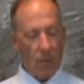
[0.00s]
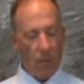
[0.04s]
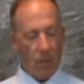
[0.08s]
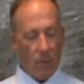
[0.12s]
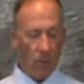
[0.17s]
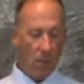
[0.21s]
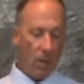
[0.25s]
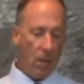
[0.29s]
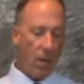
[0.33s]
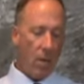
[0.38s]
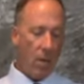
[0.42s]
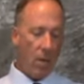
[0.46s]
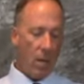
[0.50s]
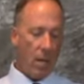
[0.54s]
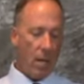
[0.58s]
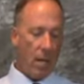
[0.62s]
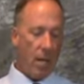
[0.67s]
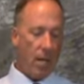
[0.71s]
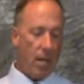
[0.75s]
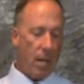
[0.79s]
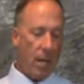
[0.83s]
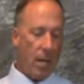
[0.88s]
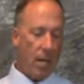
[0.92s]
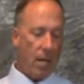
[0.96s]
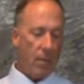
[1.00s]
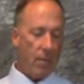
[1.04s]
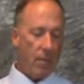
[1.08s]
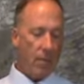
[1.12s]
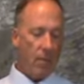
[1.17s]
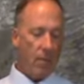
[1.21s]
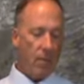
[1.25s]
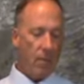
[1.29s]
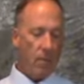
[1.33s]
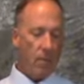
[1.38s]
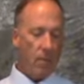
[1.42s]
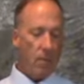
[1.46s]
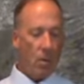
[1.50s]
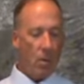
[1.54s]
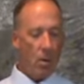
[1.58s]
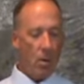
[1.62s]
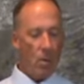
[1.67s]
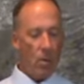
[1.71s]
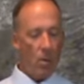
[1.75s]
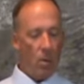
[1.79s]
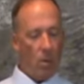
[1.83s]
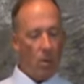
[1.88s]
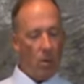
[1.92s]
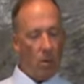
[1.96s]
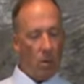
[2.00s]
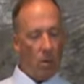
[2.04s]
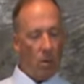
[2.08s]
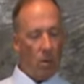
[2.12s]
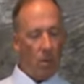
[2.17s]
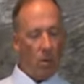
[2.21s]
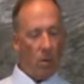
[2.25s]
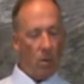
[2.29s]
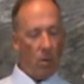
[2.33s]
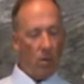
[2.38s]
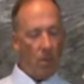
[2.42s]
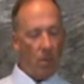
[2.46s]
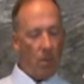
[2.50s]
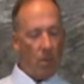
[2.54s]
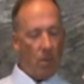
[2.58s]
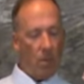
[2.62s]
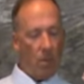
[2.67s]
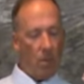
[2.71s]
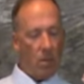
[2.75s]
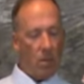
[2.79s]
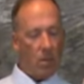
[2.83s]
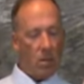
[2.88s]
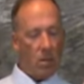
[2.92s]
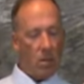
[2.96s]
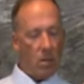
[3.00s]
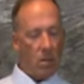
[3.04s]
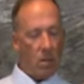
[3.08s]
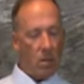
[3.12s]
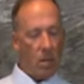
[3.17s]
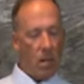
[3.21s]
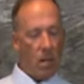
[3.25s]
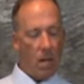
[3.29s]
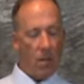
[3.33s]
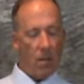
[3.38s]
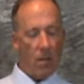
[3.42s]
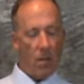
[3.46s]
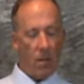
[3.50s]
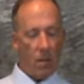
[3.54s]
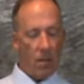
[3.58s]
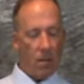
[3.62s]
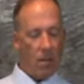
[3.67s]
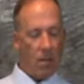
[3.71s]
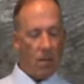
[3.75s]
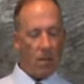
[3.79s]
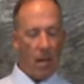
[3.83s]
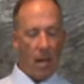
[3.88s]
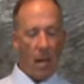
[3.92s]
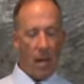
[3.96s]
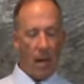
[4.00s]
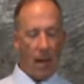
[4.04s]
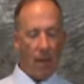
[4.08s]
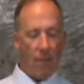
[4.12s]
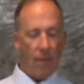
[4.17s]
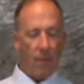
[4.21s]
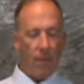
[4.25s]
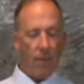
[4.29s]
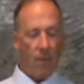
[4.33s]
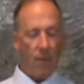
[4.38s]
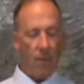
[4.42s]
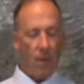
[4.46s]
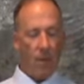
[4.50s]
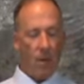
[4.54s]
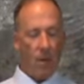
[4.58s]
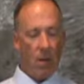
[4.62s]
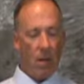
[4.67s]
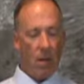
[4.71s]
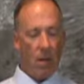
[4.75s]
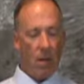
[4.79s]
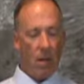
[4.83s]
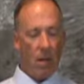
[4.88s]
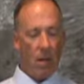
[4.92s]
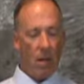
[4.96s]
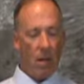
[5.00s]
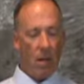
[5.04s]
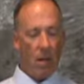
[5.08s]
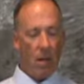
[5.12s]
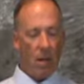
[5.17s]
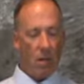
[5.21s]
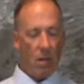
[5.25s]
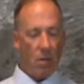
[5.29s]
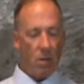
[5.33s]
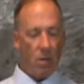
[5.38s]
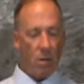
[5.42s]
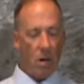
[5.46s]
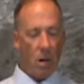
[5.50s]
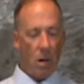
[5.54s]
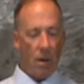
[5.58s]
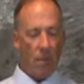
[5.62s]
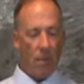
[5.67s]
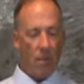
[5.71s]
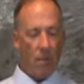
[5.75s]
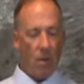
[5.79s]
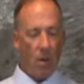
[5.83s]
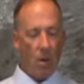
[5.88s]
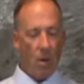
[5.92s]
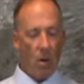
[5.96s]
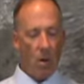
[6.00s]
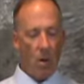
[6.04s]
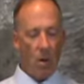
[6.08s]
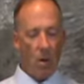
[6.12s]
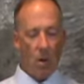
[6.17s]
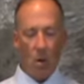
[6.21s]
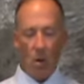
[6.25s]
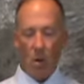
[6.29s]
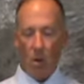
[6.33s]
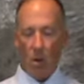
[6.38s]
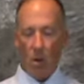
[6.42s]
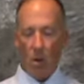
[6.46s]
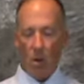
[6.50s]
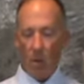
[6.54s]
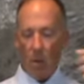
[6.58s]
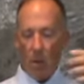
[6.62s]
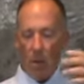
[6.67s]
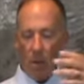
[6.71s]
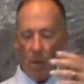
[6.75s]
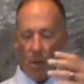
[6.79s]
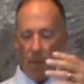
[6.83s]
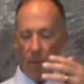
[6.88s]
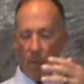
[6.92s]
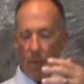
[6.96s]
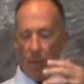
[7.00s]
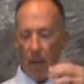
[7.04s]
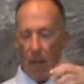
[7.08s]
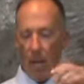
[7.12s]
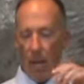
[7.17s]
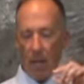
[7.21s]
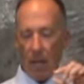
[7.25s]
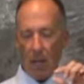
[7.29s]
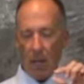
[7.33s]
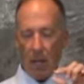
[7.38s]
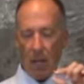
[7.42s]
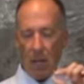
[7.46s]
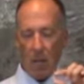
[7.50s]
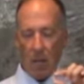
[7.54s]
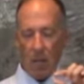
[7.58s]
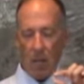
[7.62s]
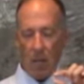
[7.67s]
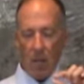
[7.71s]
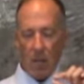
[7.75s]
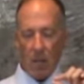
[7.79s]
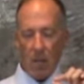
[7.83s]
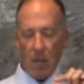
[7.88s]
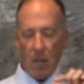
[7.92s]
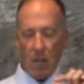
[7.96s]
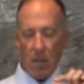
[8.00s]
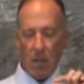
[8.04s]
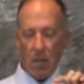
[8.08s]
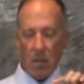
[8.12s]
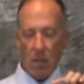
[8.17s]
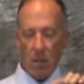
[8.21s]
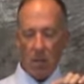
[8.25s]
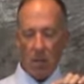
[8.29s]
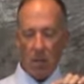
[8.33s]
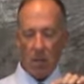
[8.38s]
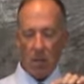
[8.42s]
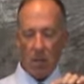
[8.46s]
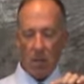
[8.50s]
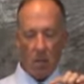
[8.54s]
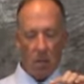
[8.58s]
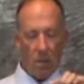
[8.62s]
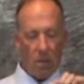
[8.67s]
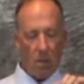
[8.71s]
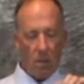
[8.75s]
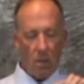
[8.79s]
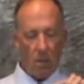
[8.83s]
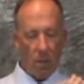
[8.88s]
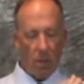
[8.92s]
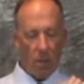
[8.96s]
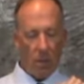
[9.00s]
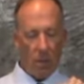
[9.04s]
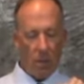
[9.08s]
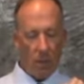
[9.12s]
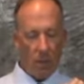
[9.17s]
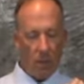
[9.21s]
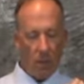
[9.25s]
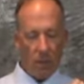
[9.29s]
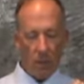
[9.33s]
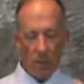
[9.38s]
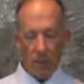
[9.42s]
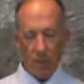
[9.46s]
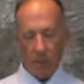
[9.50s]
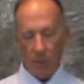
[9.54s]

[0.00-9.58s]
See where they're located at? So look what position on the staff that the sharp or the flat seems to be centered over.